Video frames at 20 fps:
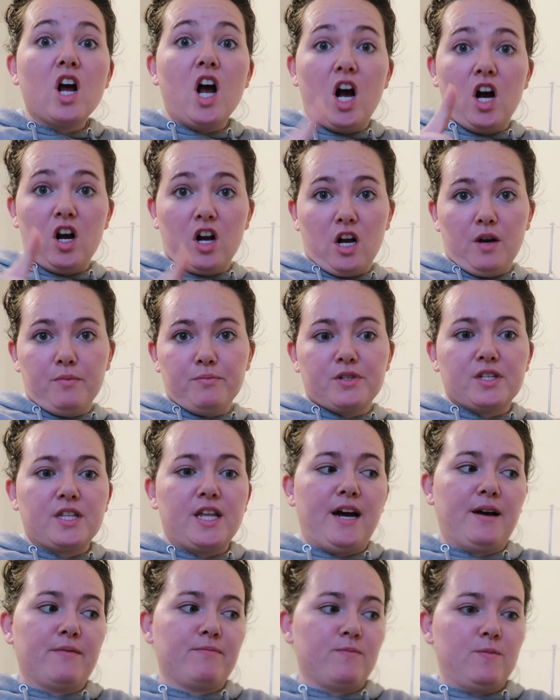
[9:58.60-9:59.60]
I'll come to
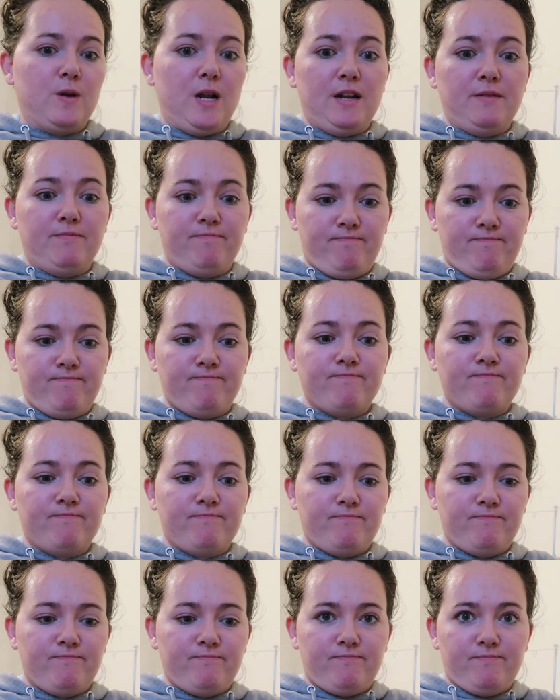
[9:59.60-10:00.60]
that when
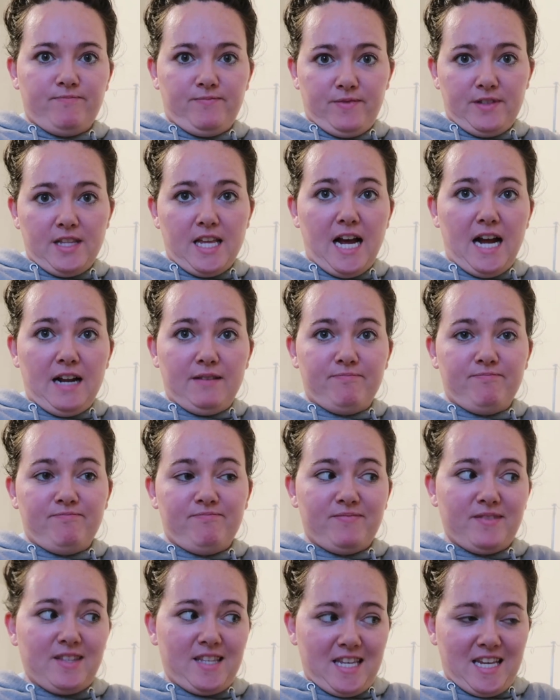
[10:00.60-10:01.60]
that
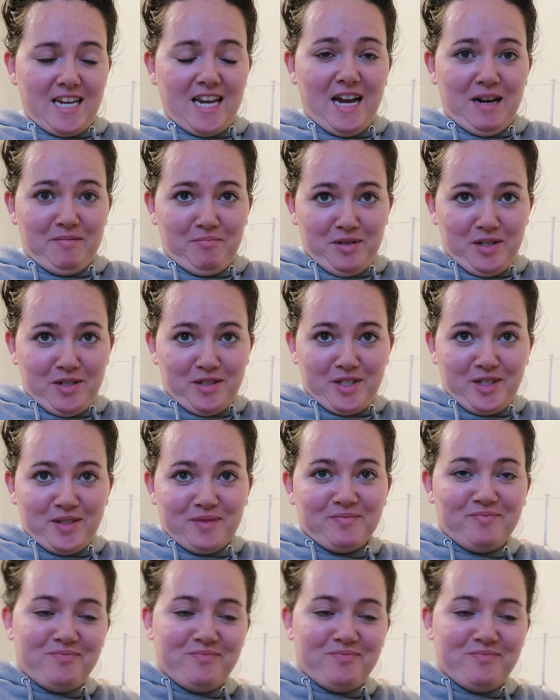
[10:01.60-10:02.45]
happens.